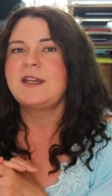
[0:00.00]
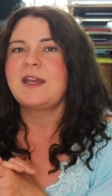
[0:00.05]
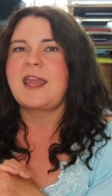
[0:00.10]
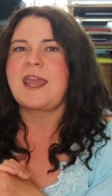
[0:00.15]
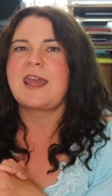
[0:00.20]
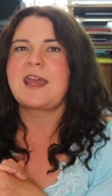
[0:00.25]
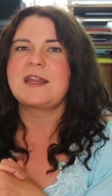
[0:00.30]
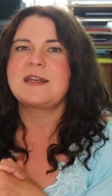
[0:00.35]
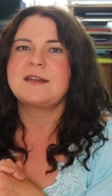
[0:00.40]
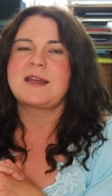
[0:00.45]

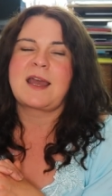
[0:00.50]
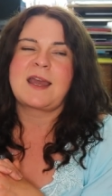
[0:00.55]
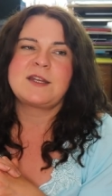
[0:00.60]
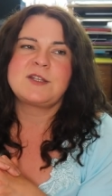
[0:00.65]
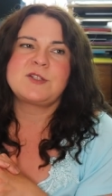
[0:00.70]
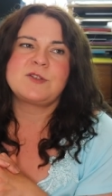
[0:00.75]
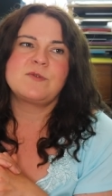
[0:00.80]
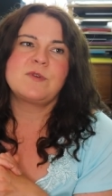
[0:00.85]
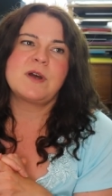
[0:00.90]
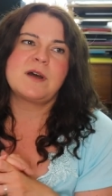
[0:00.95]
and I
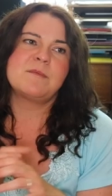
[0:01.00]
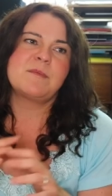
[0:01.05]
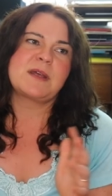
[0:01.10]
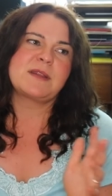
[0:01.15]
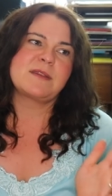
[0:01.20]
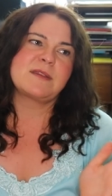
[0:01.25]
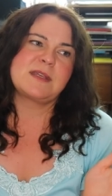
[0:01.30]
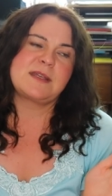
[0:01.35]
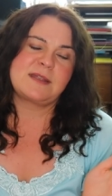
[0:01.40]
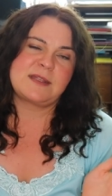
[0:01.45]
do a
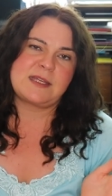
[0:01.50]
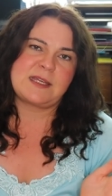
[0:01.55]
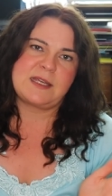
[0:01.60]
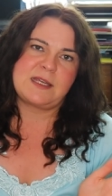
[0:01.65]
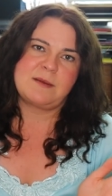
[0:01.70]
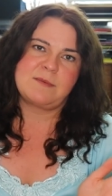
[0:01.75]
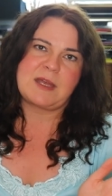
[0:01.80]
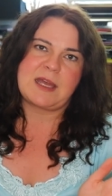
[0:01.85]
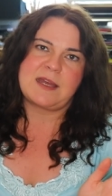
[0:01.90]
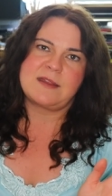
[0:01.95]
monthly theme,